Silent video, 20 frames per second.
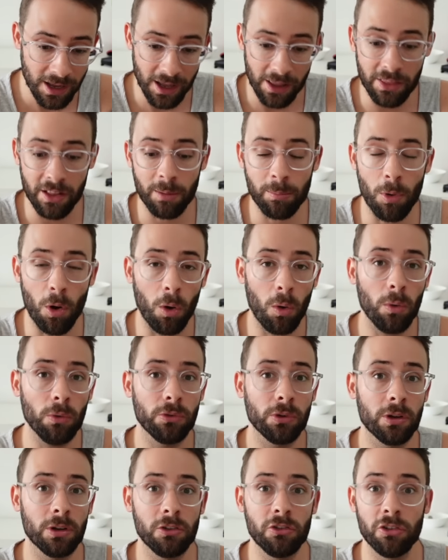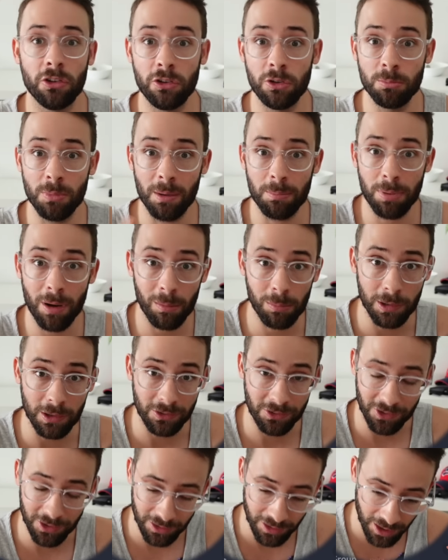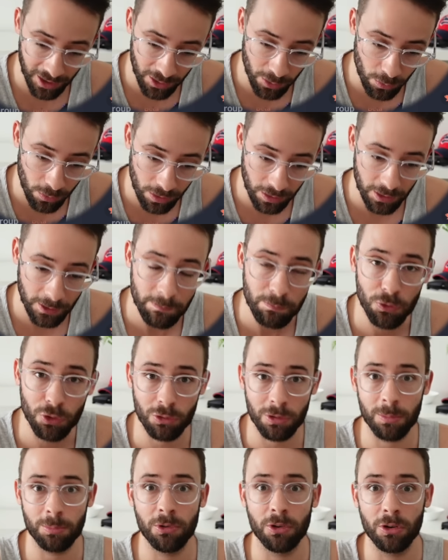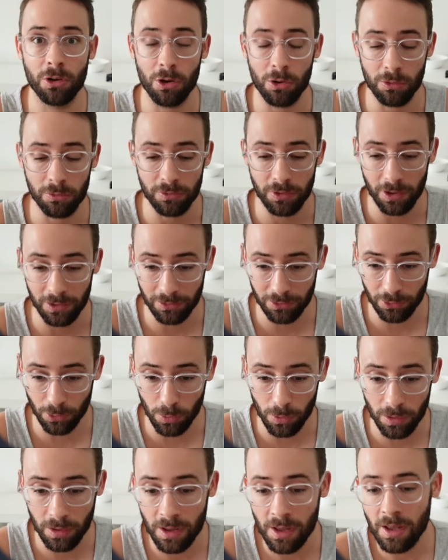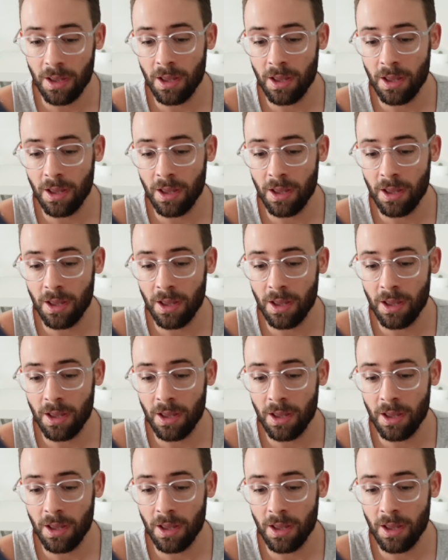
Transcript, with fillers: And then I'm also gonna show you my public Solana wallet, CryptoCove.Sol.